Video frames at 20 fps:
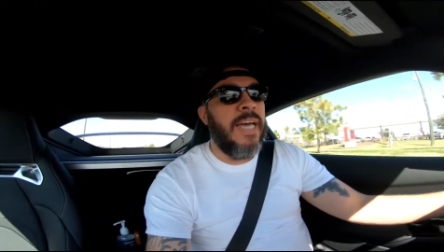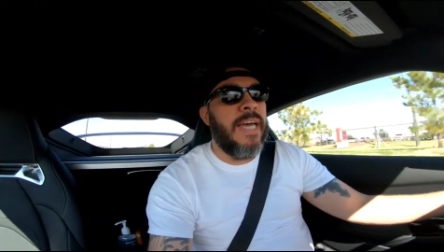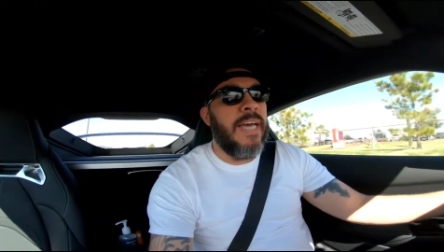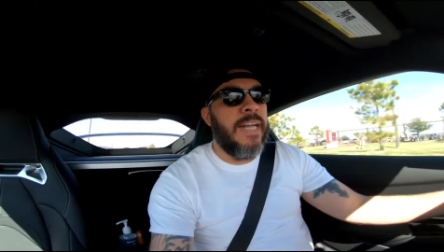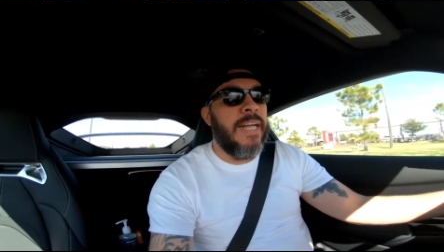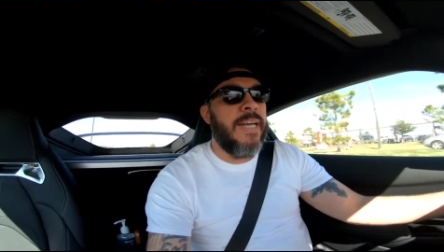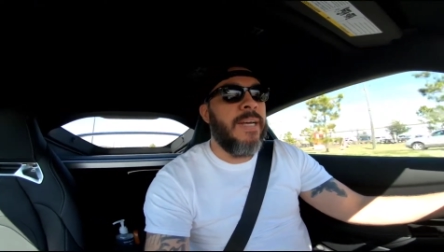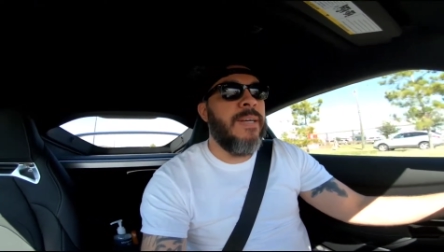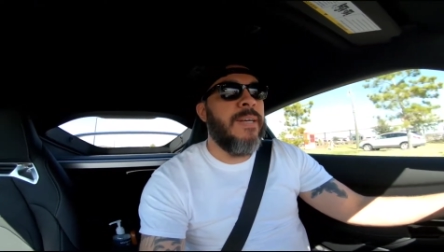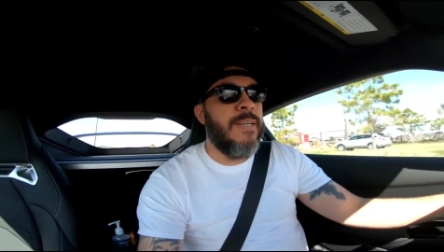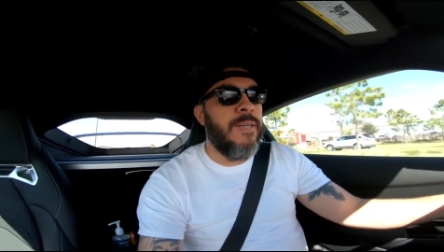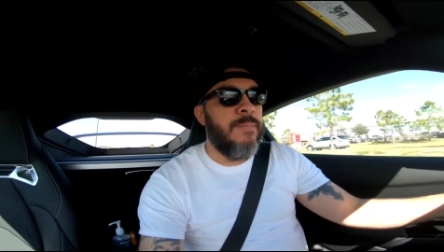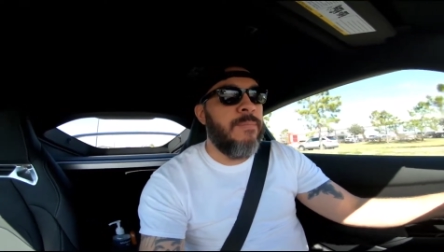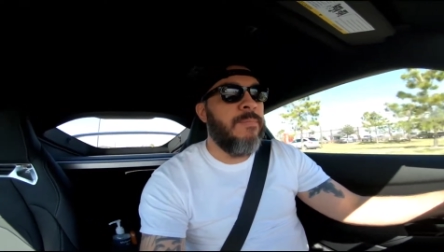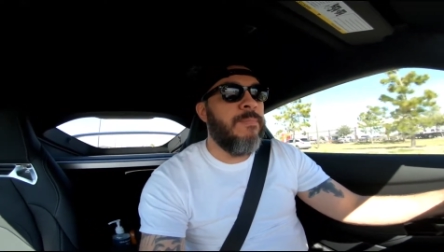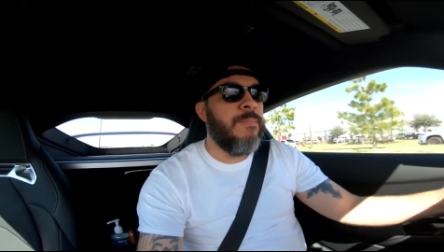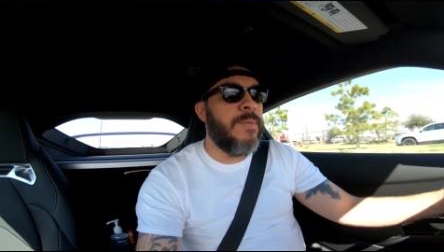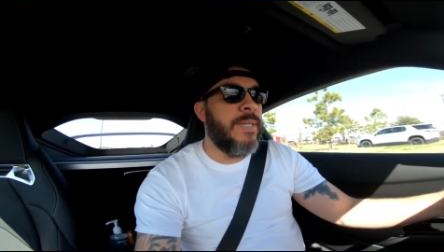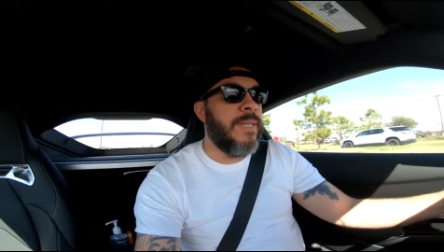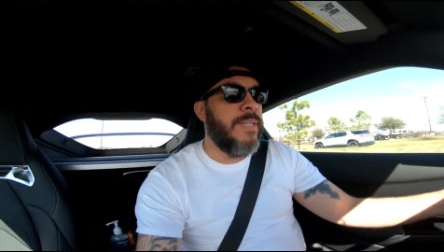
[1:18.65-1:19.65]
and
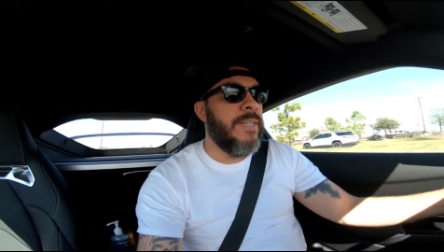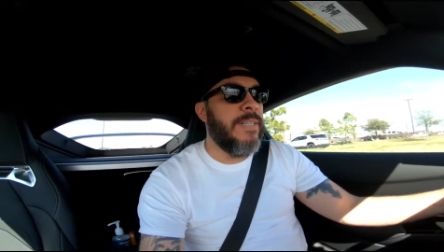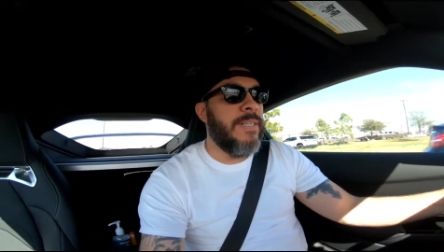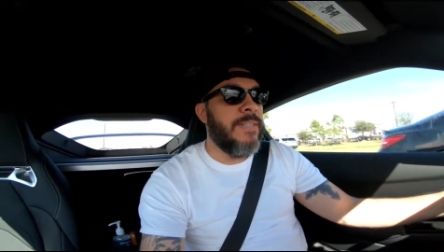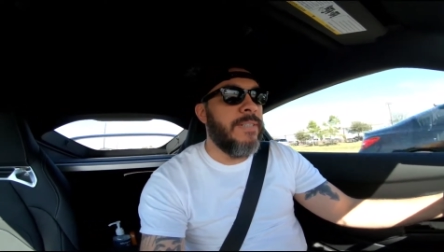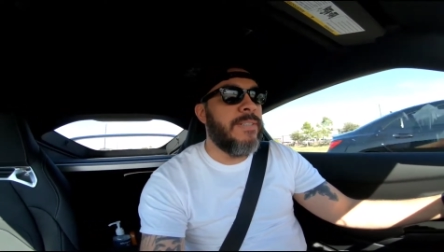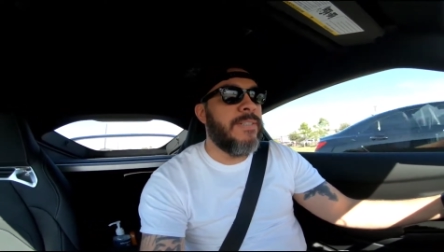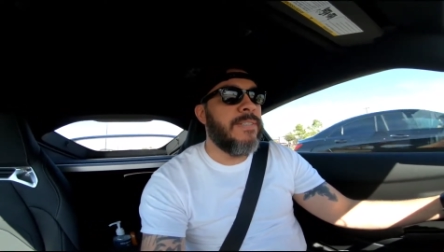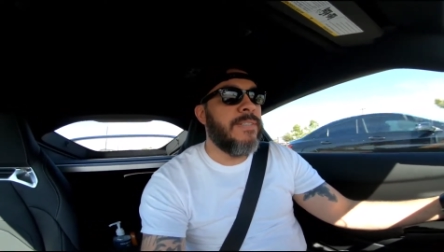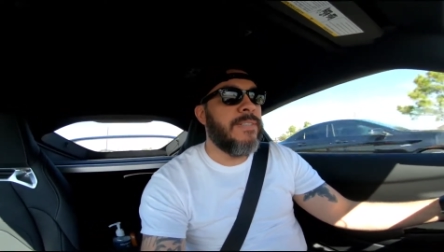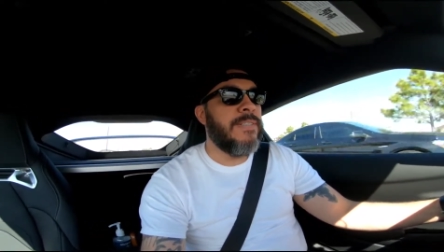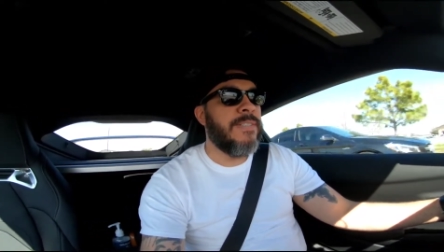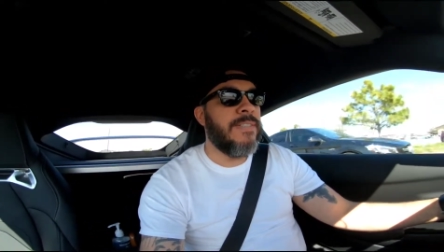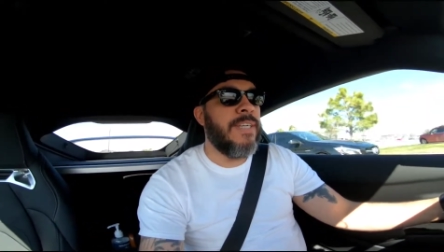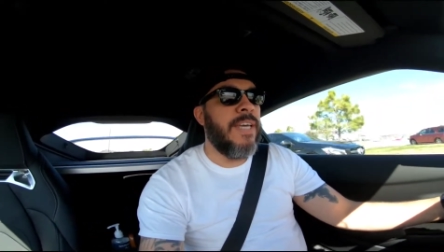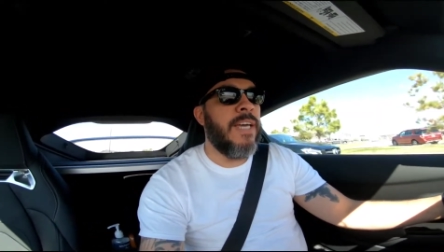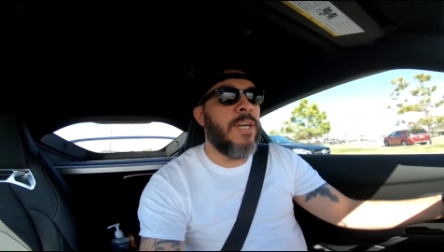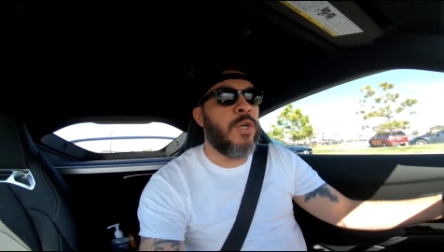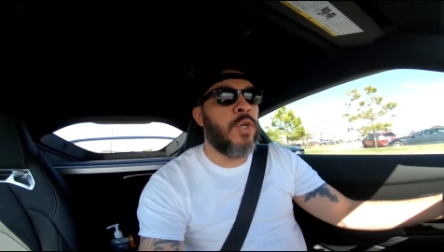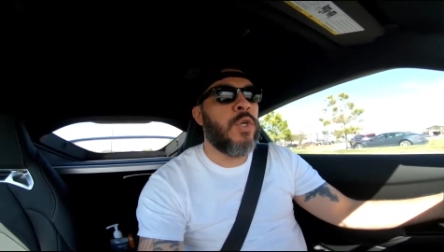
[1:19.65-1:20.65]
I'm gonna
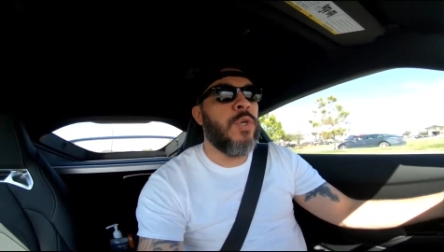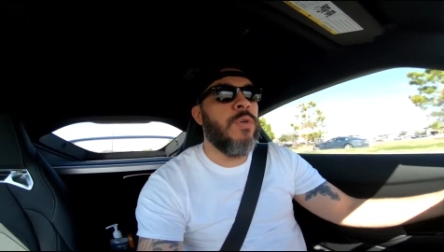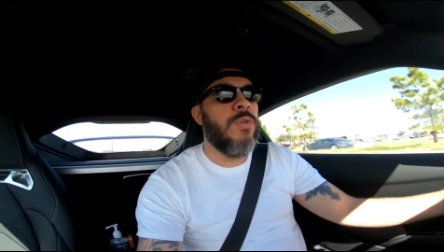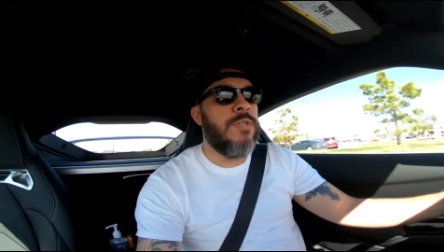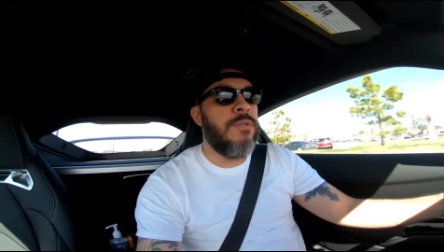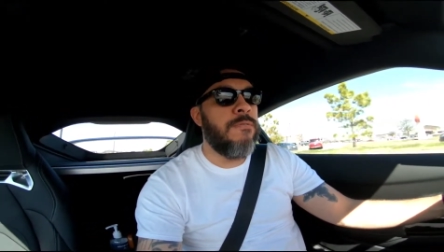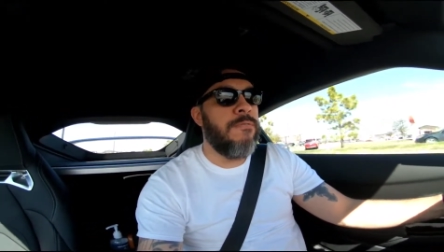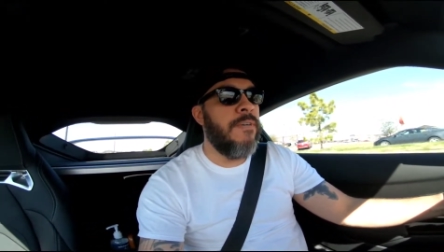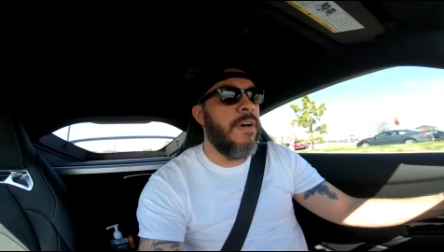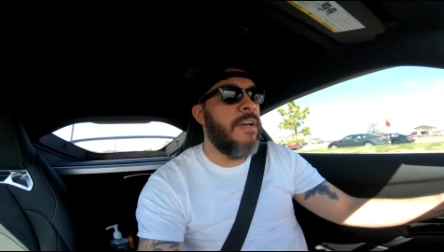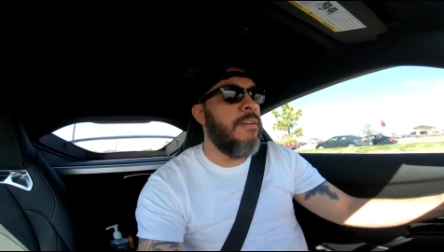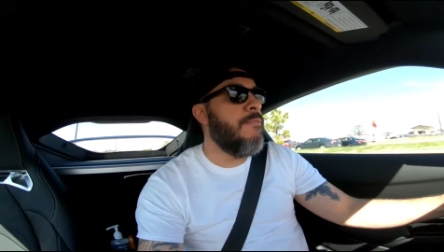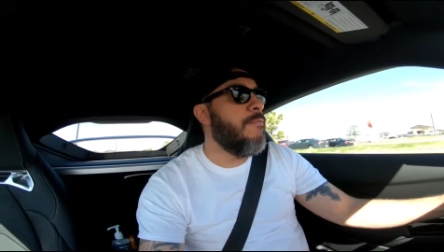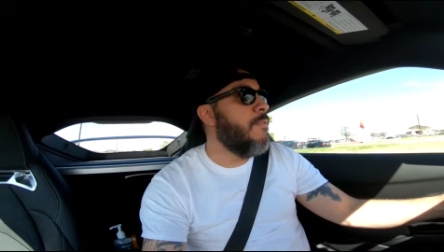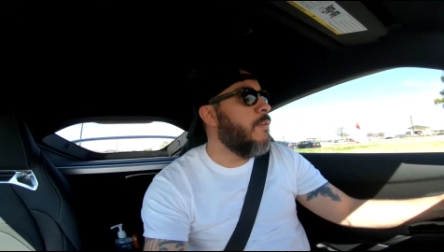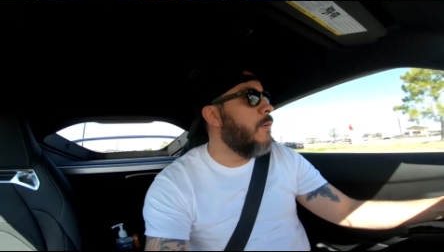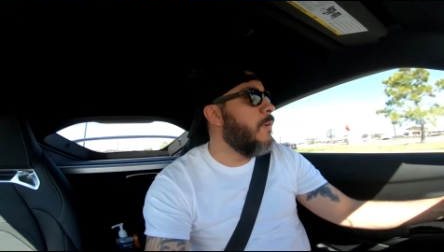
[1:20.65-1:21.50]
get crucified